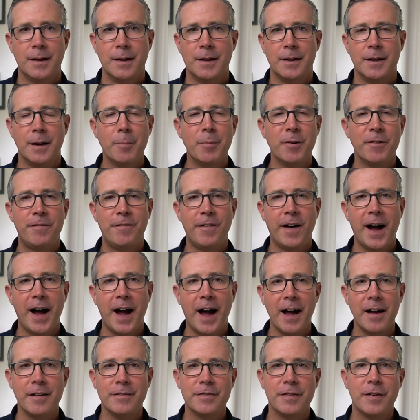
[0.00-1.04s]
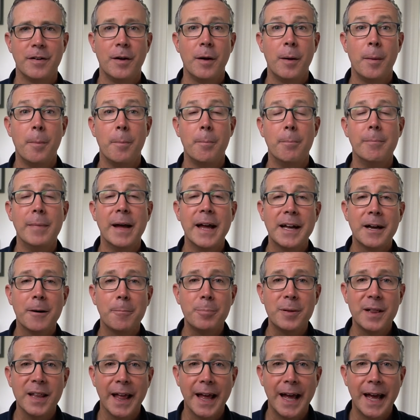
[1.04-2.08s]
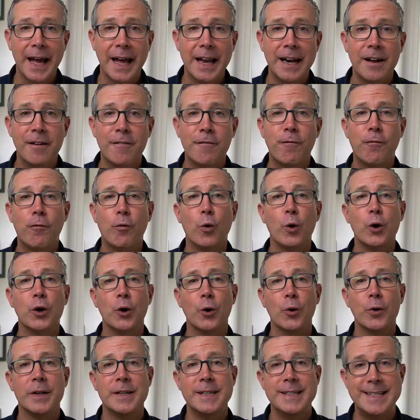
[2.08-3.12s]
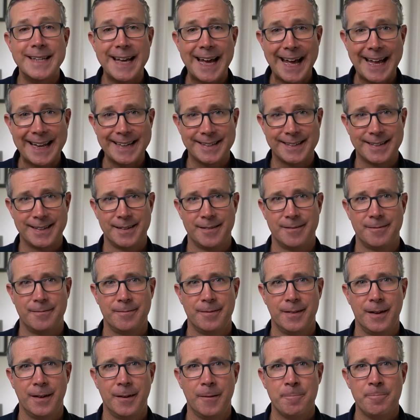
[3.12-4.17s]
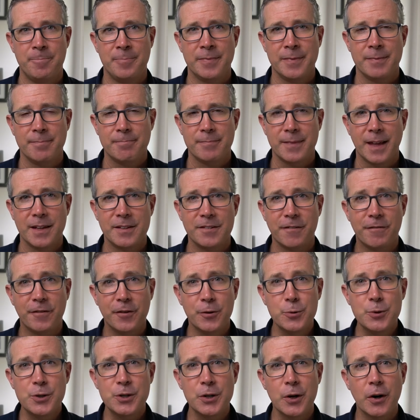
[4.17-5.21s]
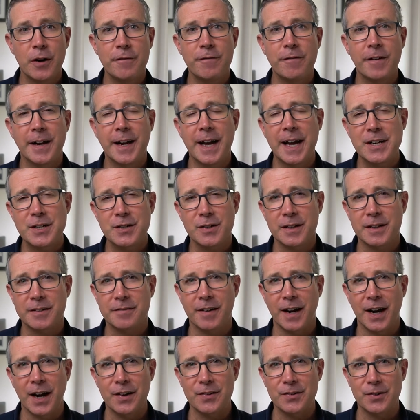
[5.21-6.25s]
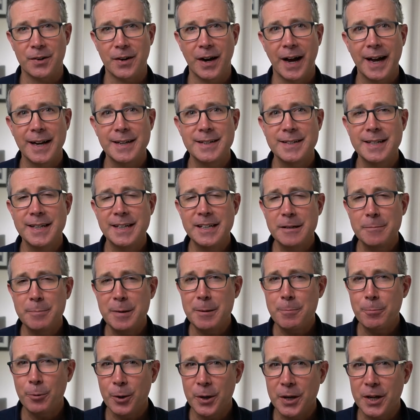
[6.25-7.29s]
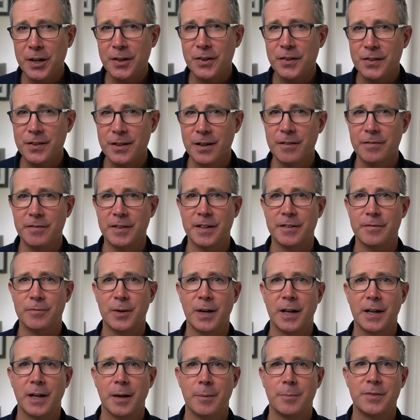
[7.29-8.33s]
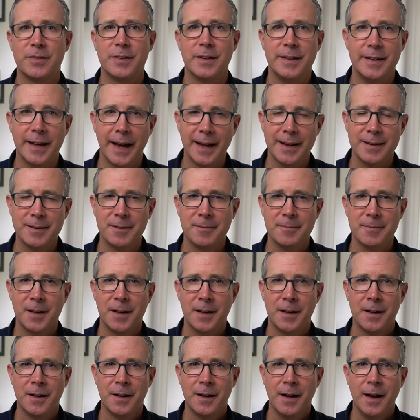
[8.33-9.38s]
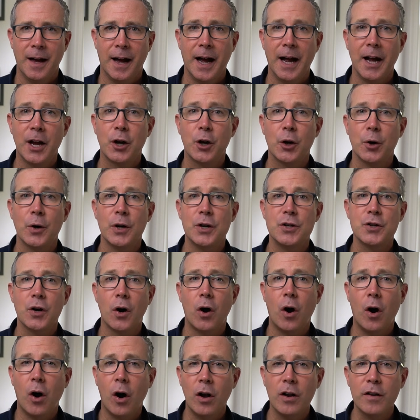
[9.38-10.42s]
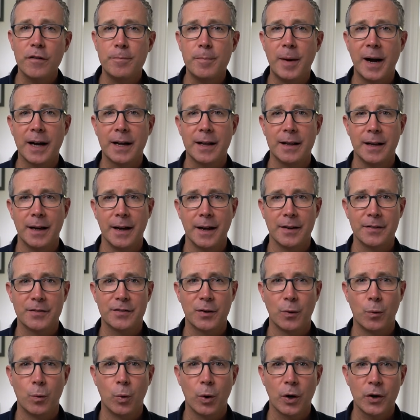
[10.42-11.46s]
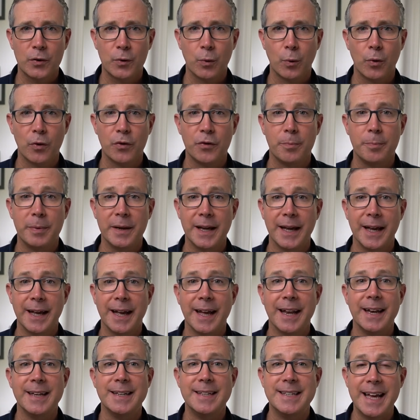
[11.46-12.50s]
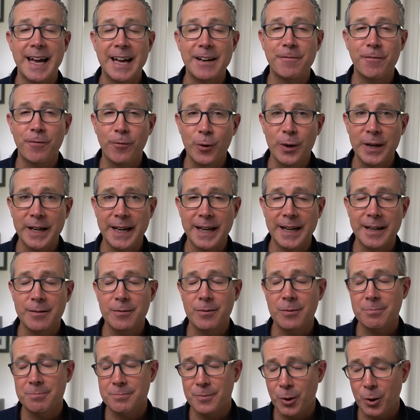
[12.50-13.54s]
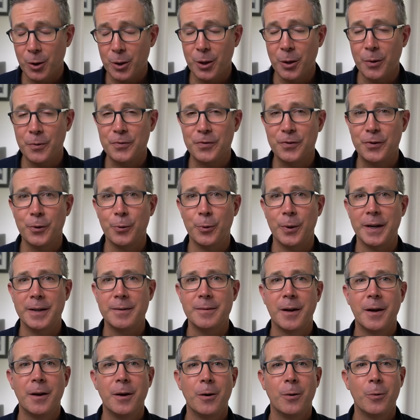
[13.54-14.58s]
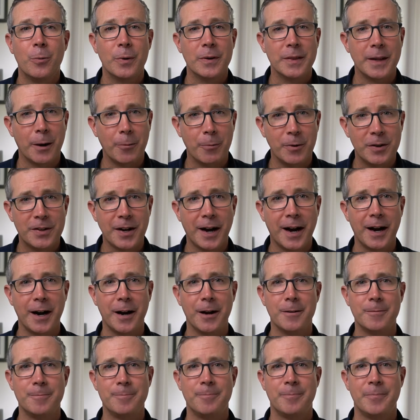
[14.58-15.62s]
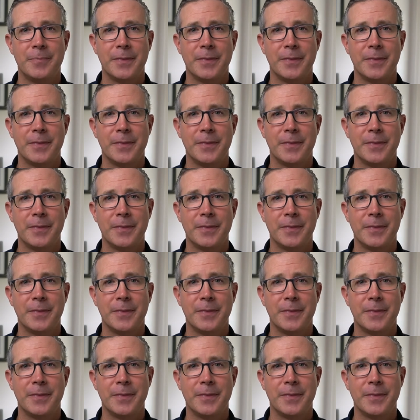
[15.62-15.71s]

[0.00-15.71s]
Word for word: Number five, make a plan for your debt. As a fiduciary financial advisor, I tend to be pretty conservative when it comes to debt. I encourage all of my clients to work towards being debt free or close to it when they retire.